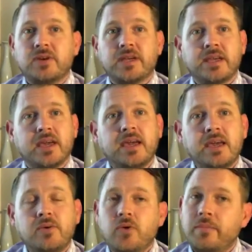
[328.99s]
gay
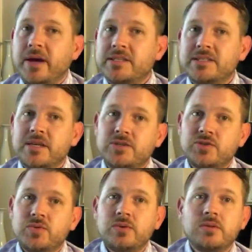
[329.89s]
or
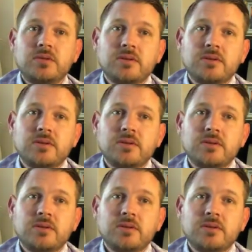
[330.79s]
bisexual.